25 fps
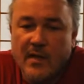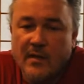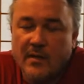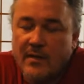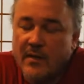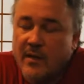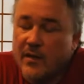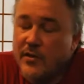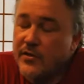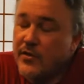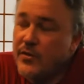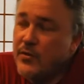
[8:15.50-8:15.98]

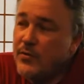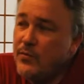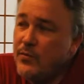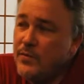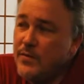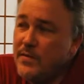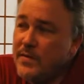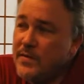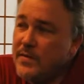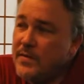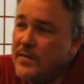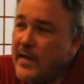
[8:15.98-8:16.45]

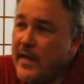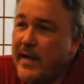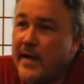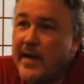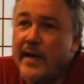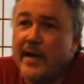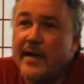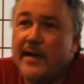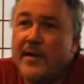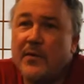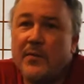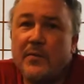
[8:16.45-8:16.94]
cartoons, and
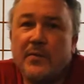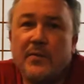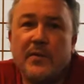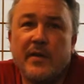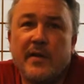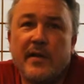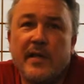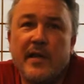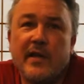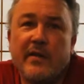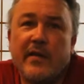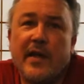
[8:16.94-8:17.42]
I don't
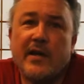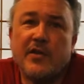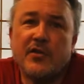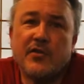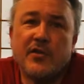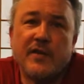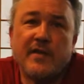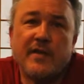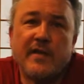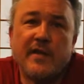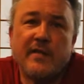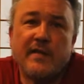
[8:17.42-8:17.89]
really
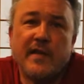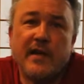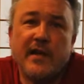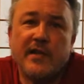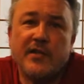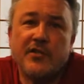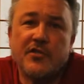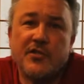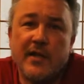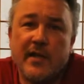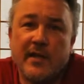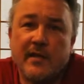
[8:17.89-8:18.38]
actually think that I
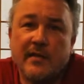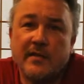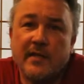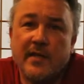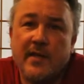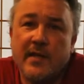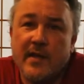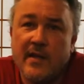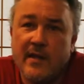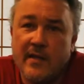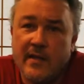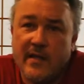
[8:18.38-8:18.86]
gelled
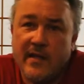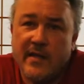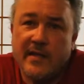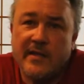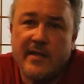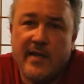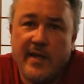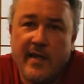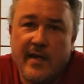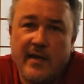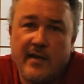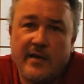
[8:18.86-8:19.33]

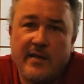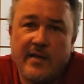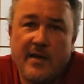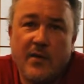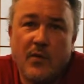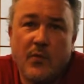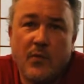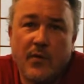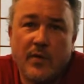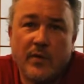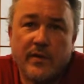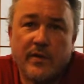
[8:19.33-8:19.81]
into
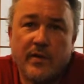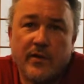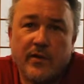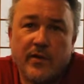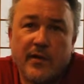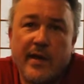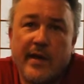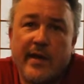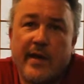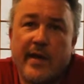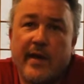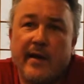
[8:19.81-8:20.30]
anything worth
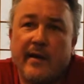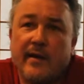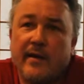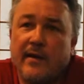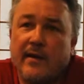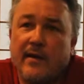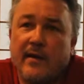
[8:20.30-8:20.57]
looking at,